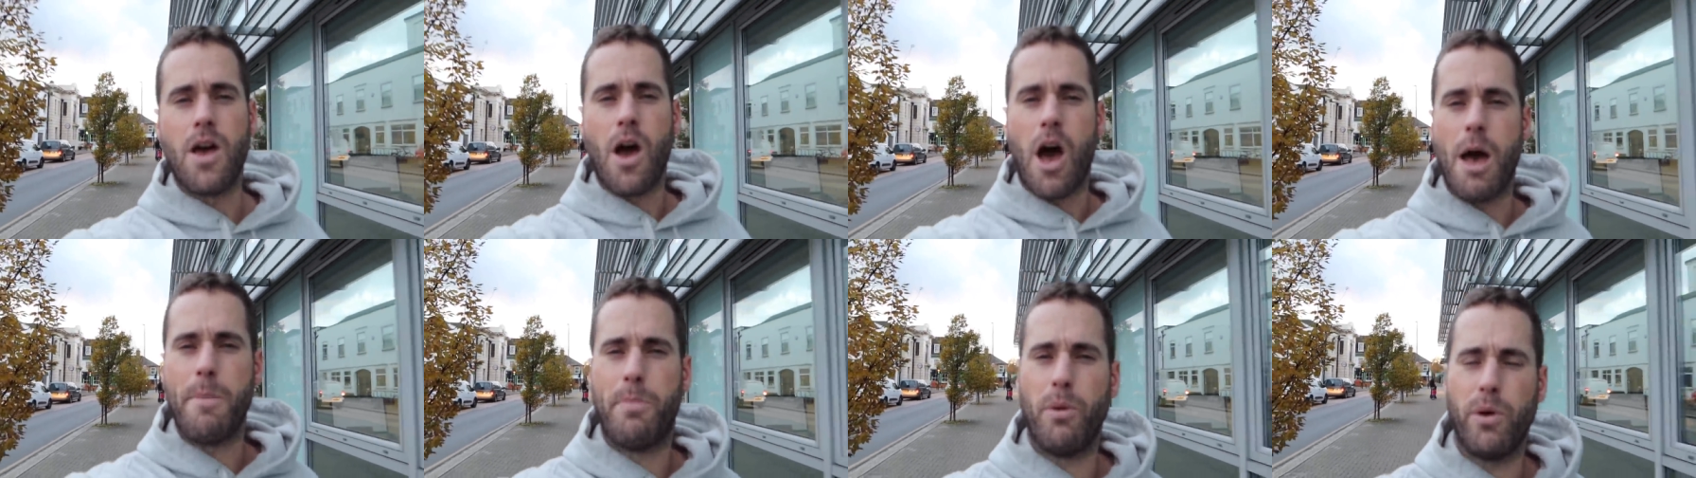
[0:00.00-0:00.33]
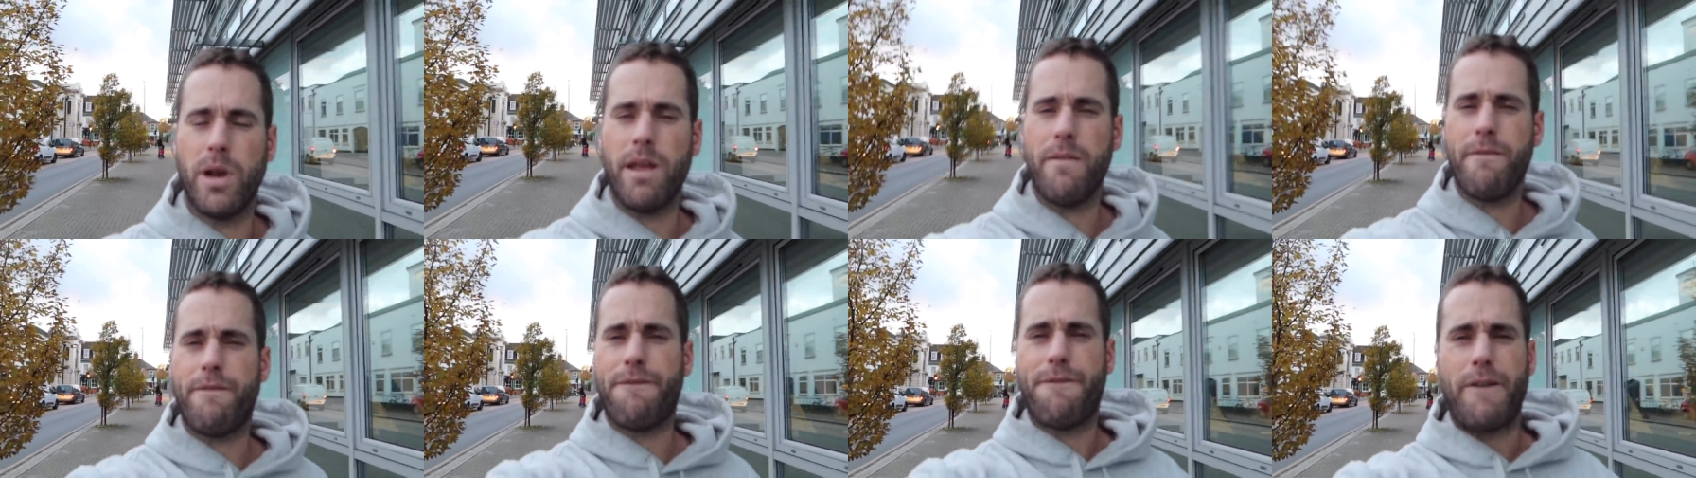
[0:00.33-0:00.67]
I bought
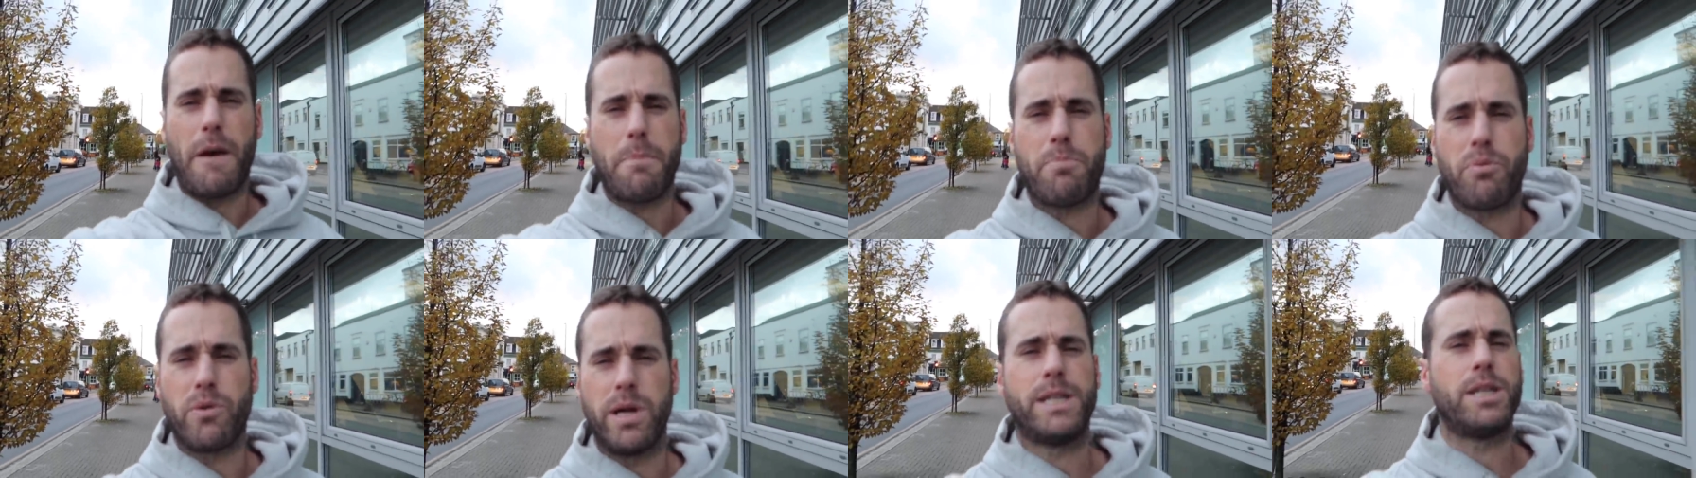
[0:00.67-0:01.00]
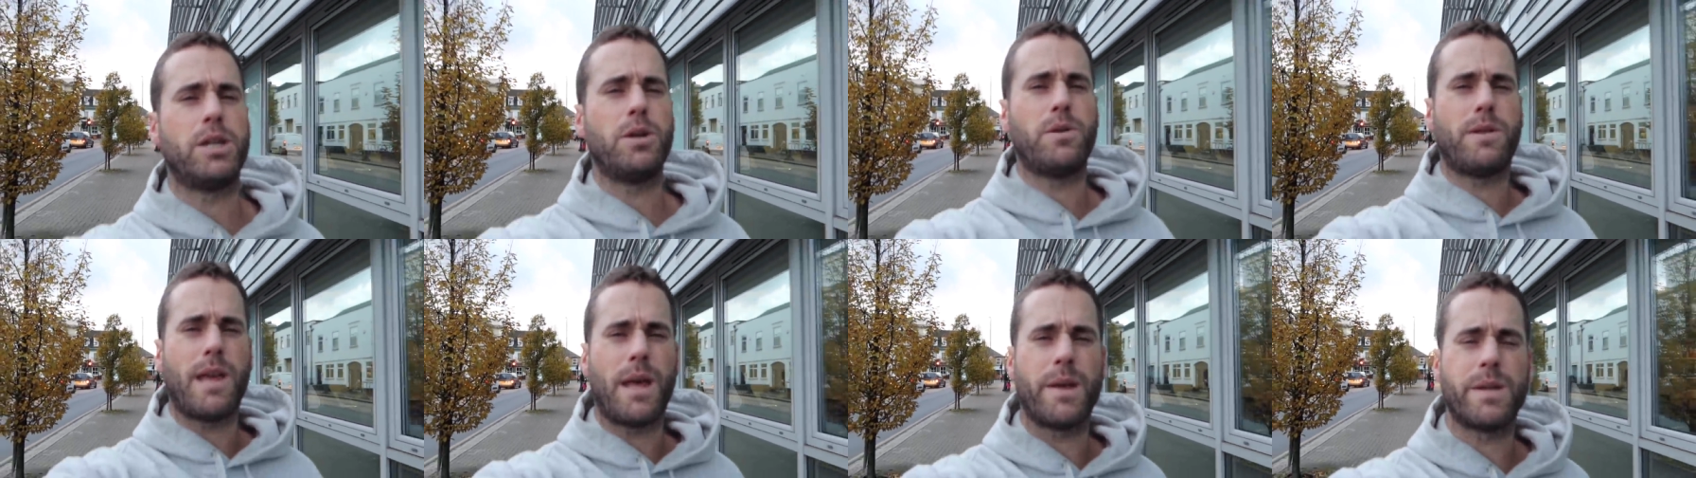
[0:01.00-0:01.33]
it in February
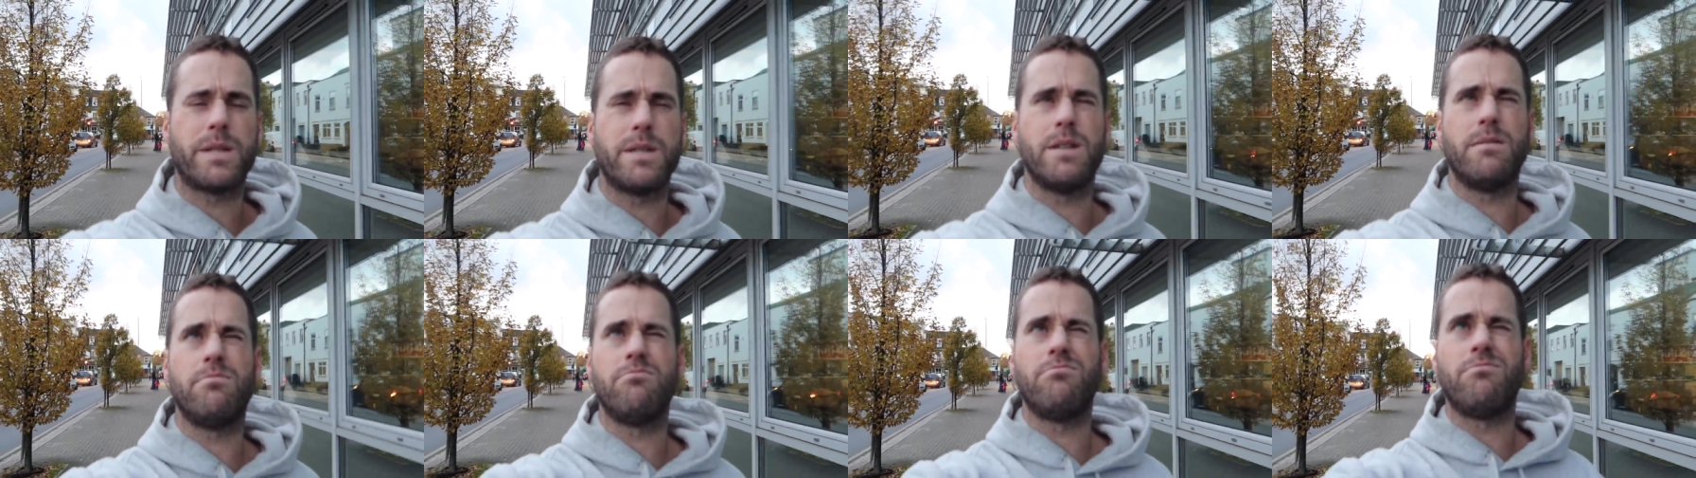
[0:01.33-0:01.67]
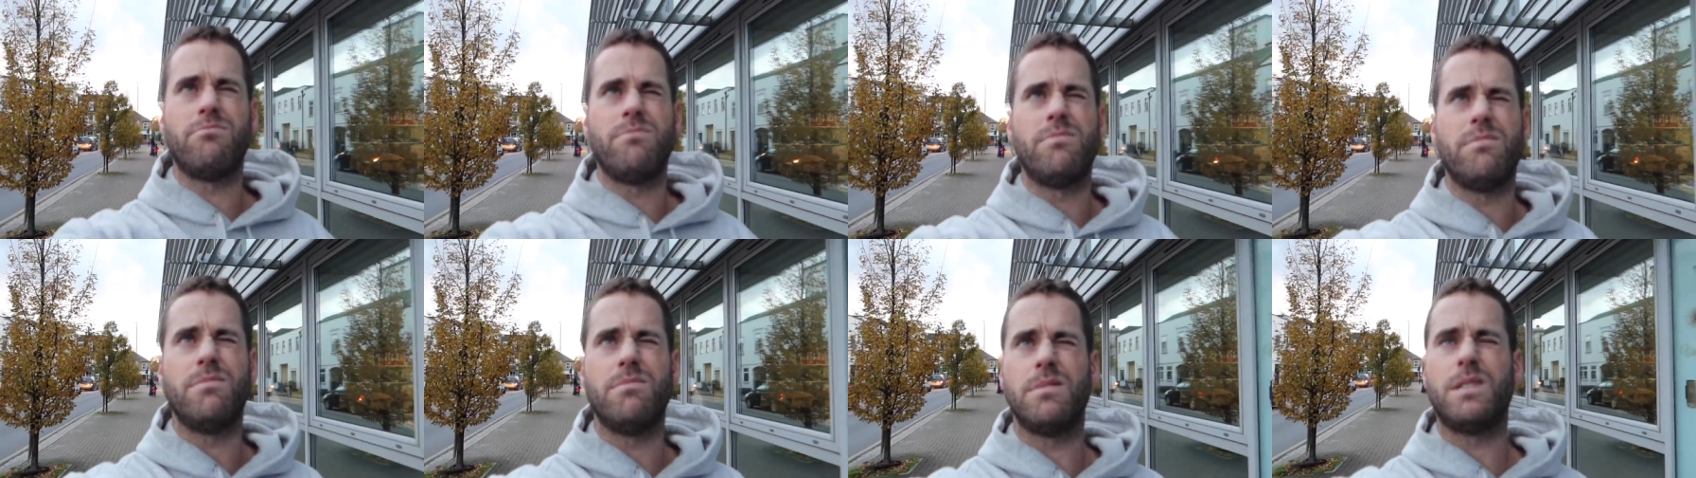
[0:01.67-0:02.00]

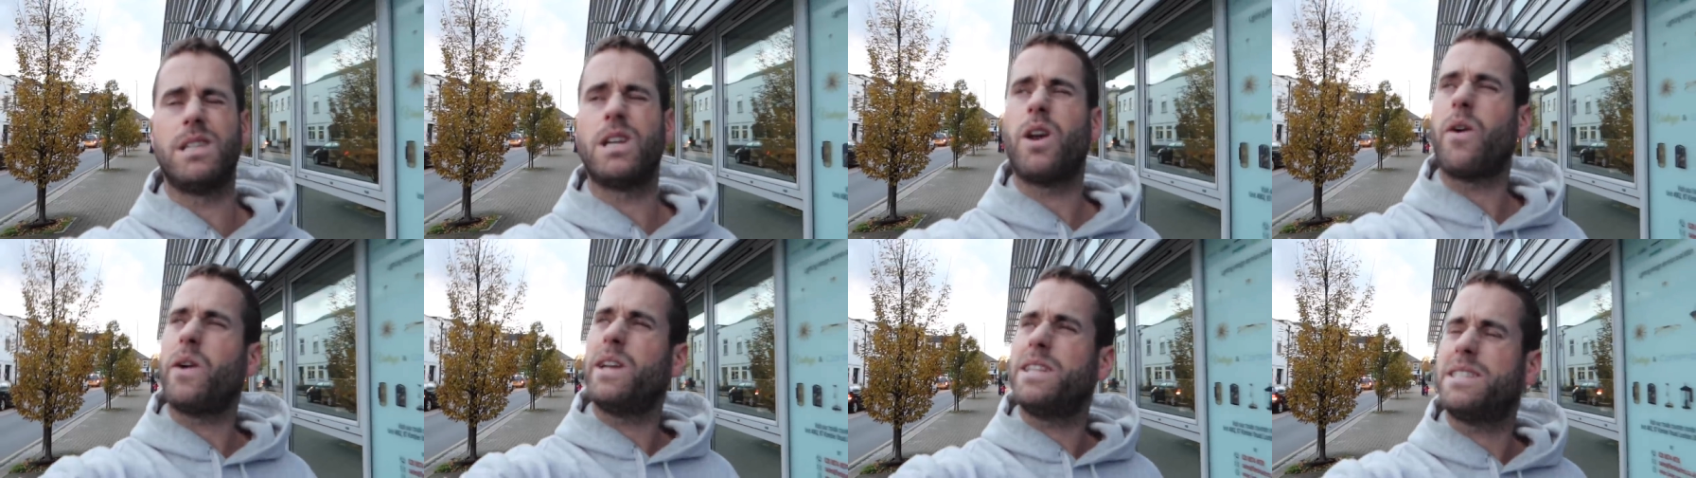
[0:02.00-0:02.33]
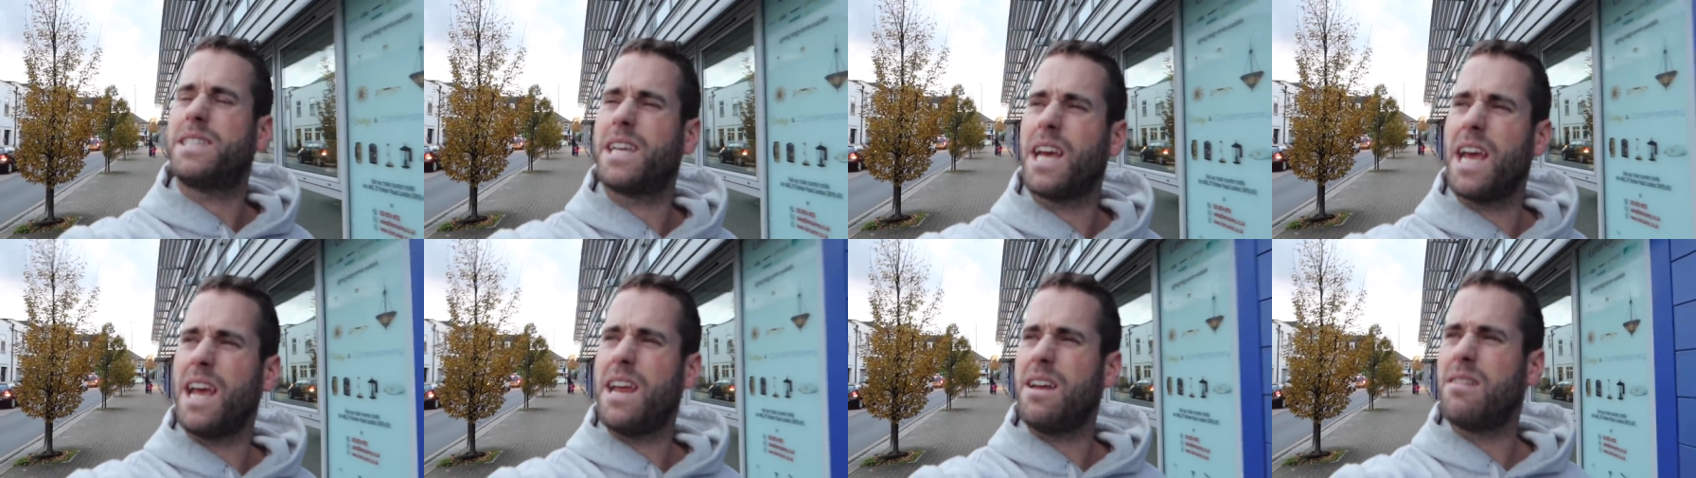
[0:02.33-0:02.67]

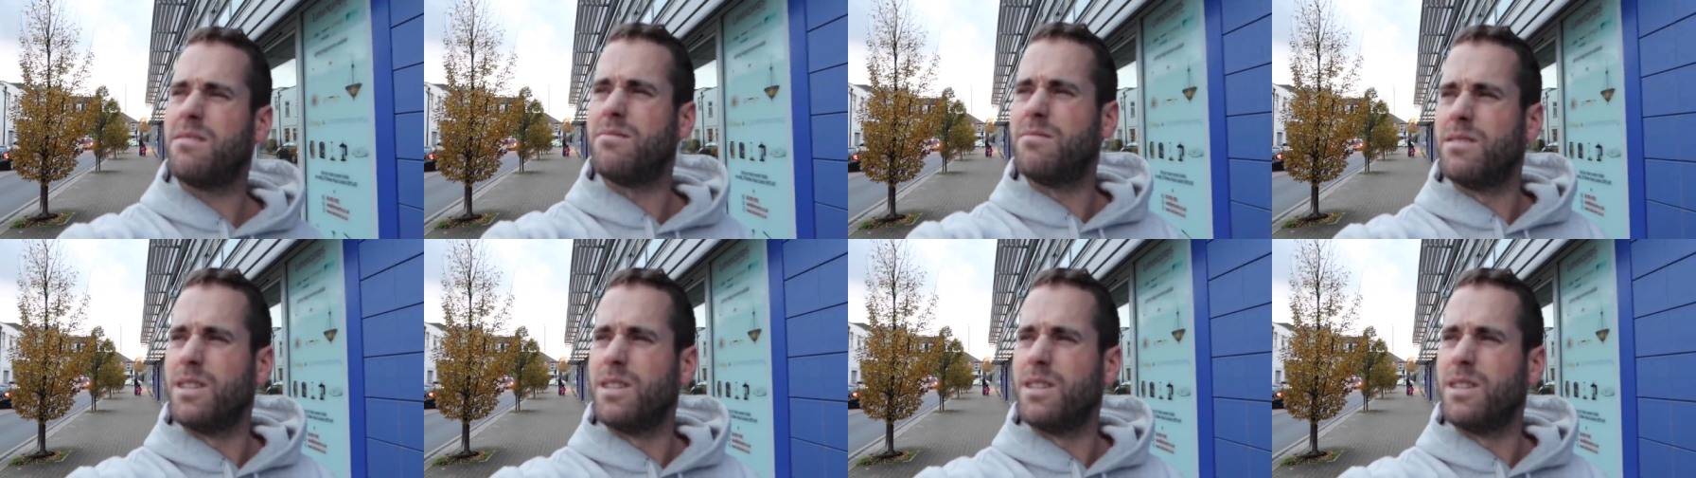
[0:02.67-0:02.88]
2019?